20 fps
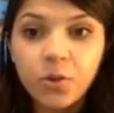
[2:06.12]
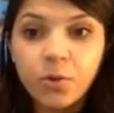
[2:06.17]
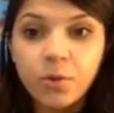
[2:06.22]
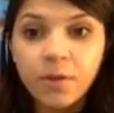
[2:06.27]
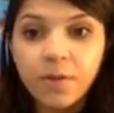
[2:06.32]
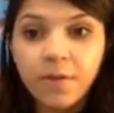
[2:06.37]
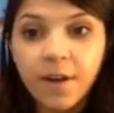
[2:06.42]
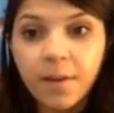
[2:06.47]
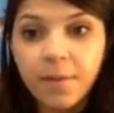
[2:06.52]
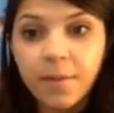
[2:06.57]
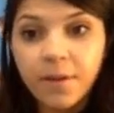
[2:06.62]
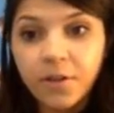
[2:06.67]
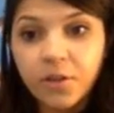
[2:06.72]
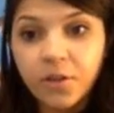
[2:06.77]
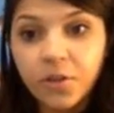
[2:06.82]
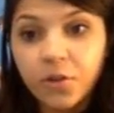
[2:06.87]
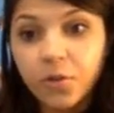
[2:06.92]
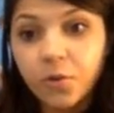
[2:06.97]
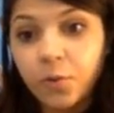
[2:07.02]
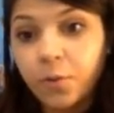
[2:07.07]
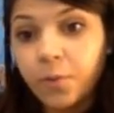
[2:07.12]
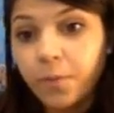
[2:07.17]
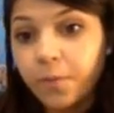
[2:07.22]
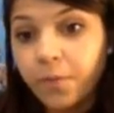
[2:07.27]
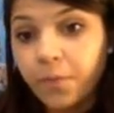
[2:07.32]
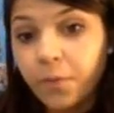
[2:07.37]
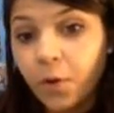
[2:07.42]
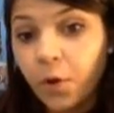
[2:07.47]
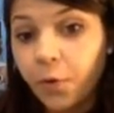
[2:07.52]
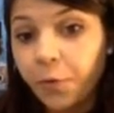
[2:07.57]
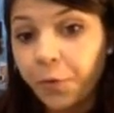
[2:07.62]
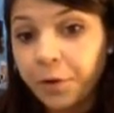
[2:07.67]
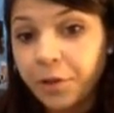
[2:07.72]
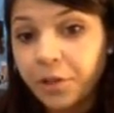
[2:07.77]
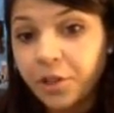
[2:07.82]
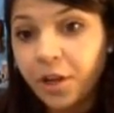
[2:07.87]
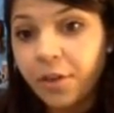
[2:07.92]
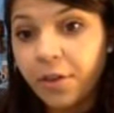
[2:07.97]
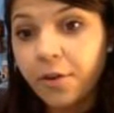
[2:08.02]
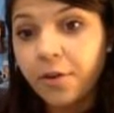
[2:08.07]
divided by 2 over
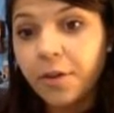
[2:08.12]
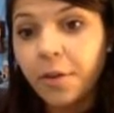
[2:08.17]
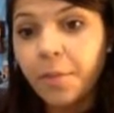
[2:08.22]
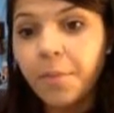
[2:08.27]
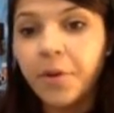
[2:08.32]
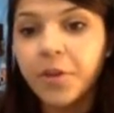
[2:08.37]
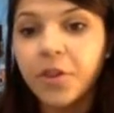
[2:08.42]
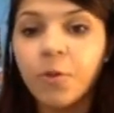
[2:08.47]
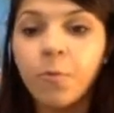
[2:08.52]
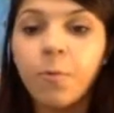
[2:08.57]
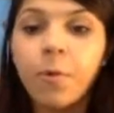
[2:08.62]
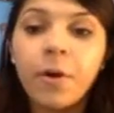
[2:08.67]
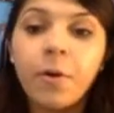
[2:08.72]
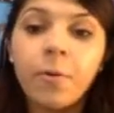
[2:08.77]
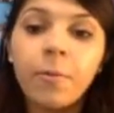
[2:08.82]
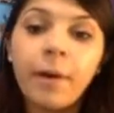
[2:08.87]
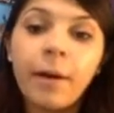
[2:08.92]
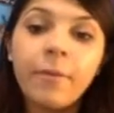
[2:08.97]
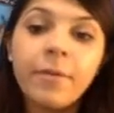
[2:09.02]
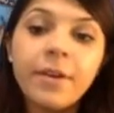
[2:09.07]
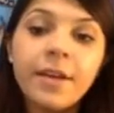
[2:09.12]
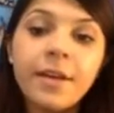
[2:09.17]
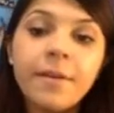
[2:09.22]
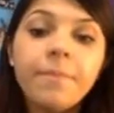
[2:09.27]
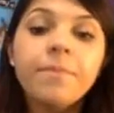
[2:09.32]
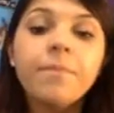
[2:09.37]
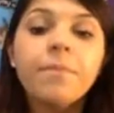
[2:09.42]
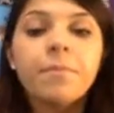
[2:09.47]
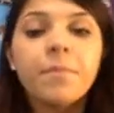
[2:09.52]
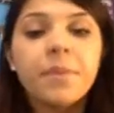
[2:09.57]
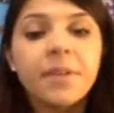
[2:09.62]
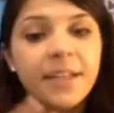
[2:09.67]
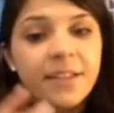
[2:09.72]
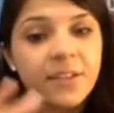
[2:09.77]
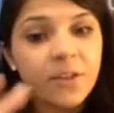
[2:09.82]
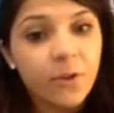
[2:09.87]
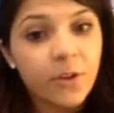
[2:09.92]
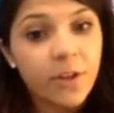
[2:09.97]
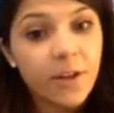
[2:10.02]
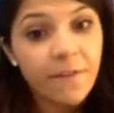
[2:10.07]
each other and then put the 1 around it. But
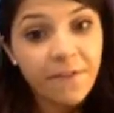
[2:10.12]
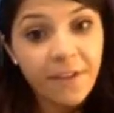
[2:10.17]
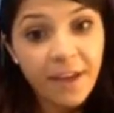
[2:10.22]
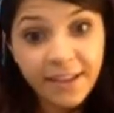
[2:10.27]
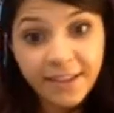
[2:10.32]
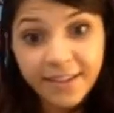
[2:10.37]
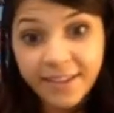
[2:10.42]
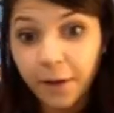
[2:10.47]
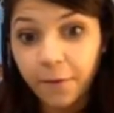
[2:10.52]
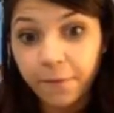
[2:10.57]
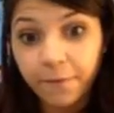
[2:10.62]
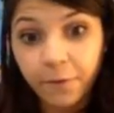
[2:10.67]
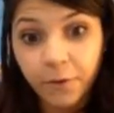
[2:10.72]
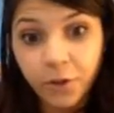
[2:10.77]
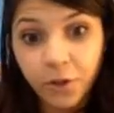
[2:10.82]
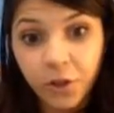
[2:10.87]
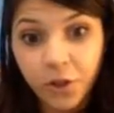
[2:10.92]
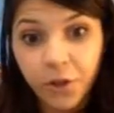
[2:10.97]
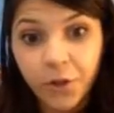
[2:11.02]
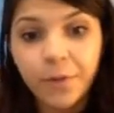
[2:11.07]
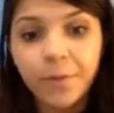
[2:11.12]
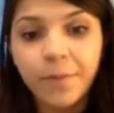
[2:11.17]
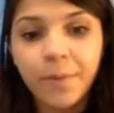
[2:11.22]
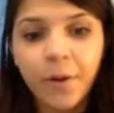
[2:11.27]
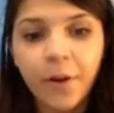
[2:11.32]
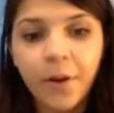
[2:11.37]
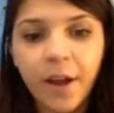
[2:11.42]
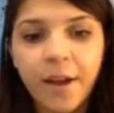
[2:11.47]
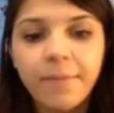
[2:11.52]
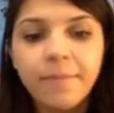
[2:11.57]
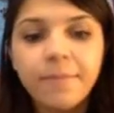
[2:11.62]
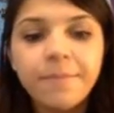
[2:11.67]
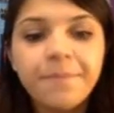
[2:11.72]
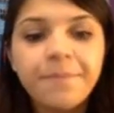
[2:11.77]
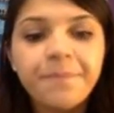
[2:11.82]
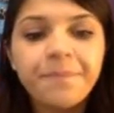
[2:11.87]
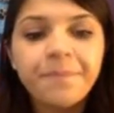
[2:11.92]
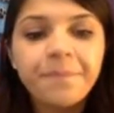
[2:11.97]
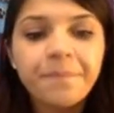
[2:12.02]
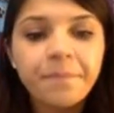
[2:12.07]
that's only if that's helpful to you, okay?
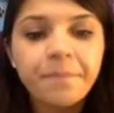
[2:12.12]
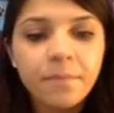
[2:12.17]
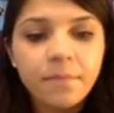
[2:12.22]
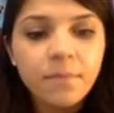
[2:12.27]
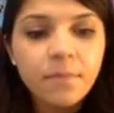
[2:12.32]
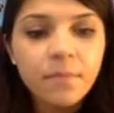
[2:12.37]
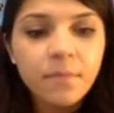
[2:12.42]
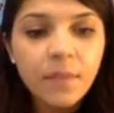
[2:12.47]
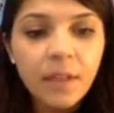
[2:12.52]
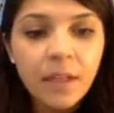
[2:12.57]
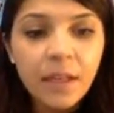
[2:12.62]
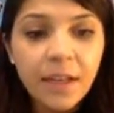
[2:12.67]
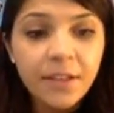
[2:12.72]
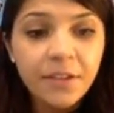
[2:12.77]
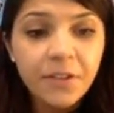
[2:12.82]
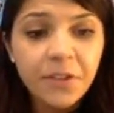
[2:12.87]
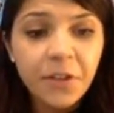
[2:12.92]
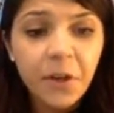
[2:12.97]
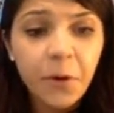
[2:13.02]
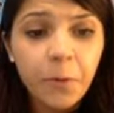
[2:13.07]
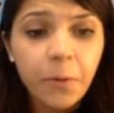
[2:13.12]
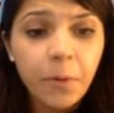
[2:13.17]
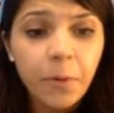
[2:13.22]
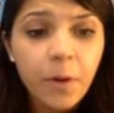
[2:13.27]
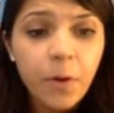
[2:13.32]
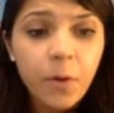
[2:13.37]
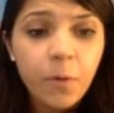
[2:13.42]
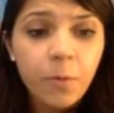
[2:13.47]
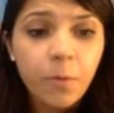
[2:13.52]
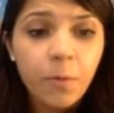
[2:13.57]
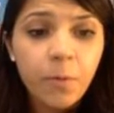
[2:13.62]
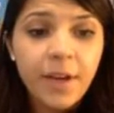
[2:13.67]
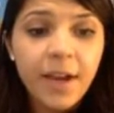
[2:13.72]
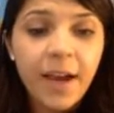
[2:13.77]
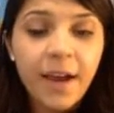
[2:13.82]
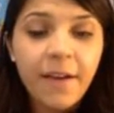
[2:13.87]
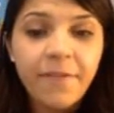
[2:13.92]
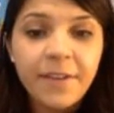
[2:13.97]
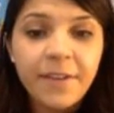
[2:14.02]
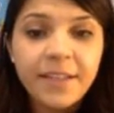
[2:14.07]
And so when we
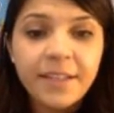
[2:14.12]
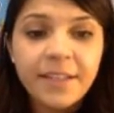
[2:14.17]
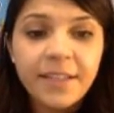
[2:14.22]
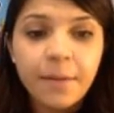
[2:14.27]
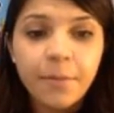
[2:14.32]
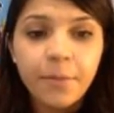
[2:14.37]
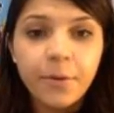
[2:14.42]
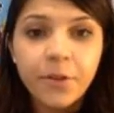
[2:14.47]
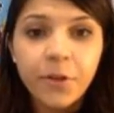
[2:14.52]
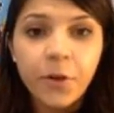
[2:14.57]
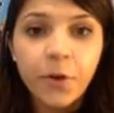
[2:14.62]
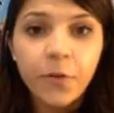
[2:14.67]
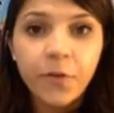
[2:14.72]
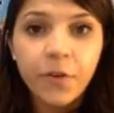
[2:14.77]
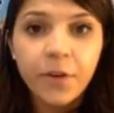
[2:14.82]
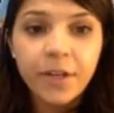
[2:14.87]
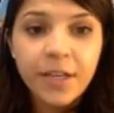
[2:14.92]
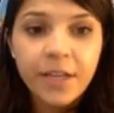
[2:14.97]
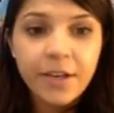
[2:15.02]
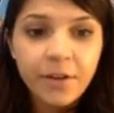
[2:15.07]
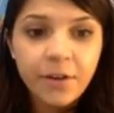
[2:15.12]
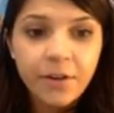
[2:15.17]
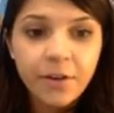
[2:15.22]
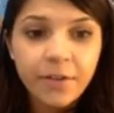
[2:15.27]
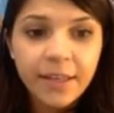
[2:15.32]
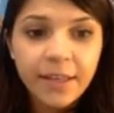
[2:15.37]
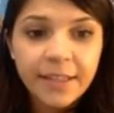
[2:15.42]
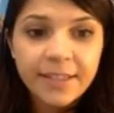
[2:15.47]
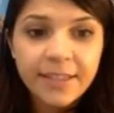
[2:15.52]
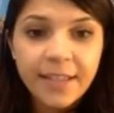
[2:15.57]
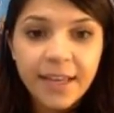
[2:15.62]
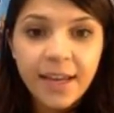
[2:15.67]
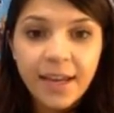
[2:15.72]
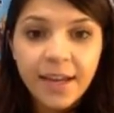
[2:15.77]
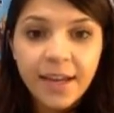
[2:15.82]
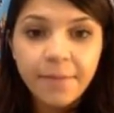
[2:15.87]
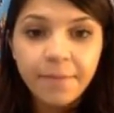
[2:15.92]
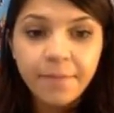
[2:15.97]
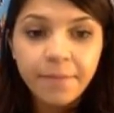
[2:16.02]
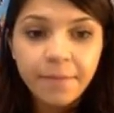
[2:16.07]
have these numbers over here that
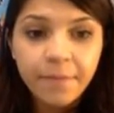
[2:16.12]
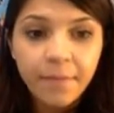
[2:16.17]
say,